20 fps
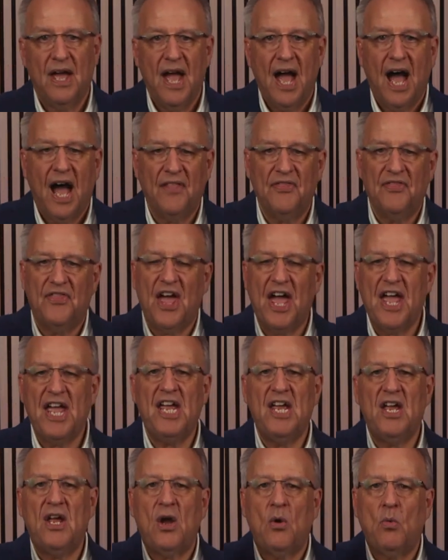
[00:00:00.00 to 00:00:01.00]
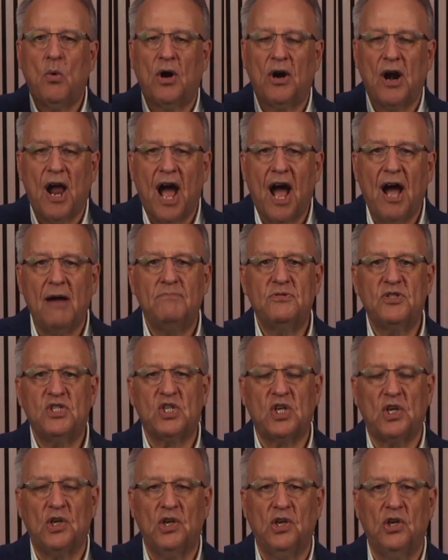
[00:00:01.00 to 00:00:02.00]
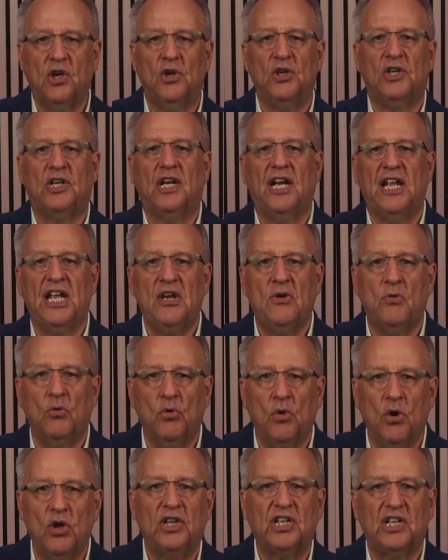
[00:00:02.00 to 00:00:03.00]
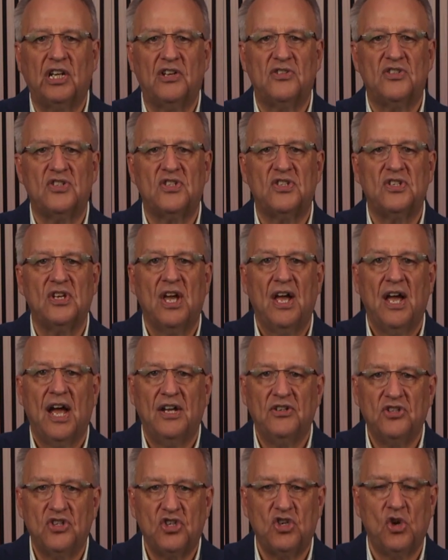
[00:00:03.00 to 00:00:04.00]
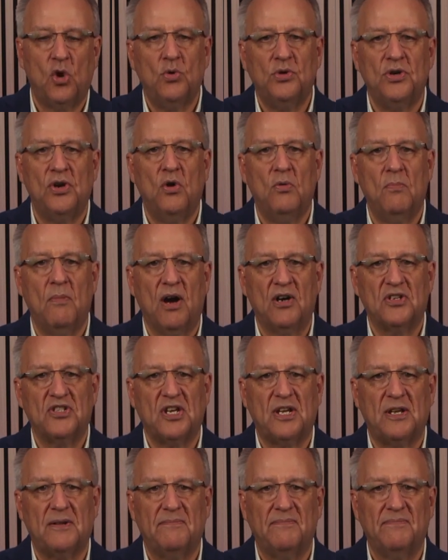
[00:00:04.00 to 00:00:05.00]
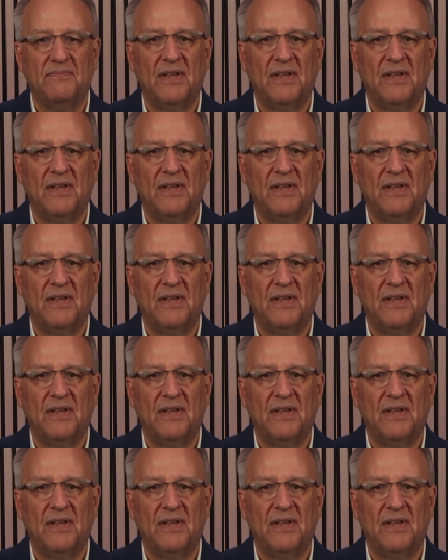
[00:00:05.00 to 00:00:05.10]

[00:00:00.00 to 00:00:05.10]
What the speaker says: And they were absolutely ruthless and showed no mercy.